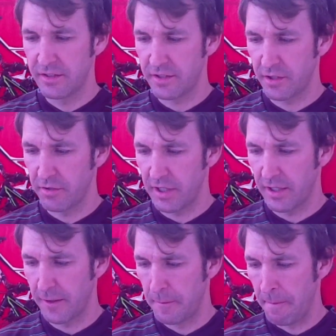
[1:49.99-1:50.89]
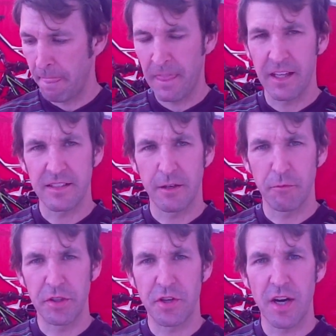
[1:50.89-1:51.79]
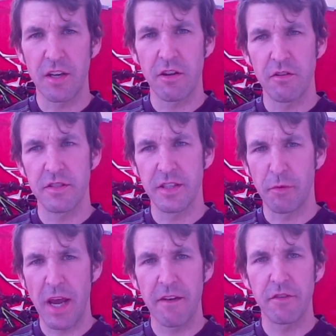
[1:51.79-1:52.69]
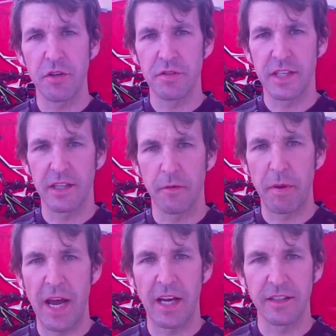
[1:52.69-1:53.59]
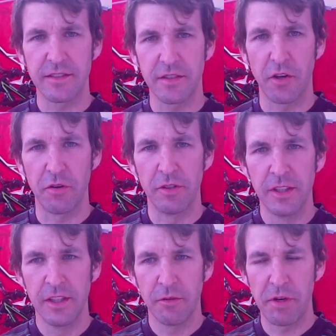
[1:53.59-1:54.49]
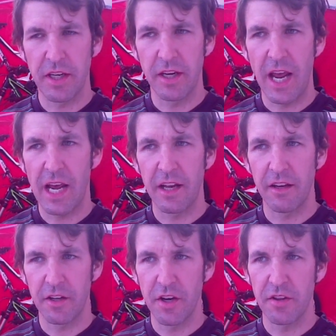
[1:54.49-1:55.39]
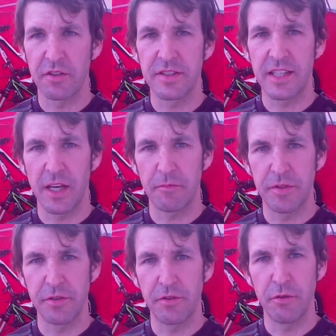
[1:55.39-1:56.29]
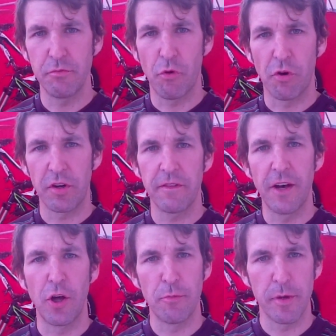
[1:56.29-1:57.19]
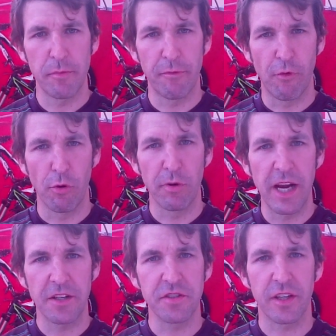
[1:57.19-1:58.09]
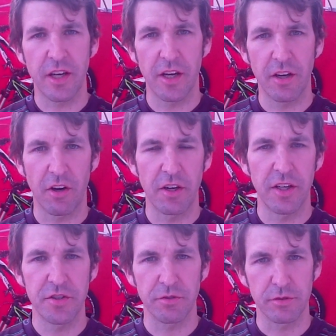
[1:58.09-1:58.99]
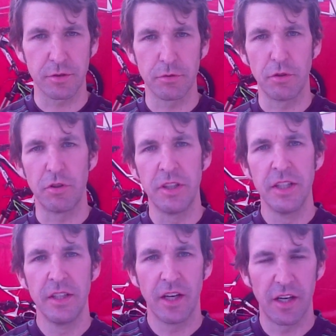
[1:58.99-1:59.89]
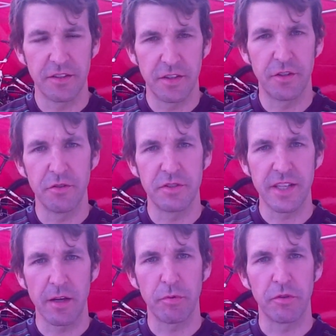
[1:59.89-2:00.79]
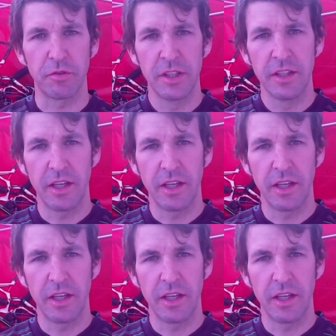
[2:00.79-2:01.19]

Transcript: So that's something we try to use that we haven't used in the past, so we can add another step to do more development before we actually cut our initial tool to do sample.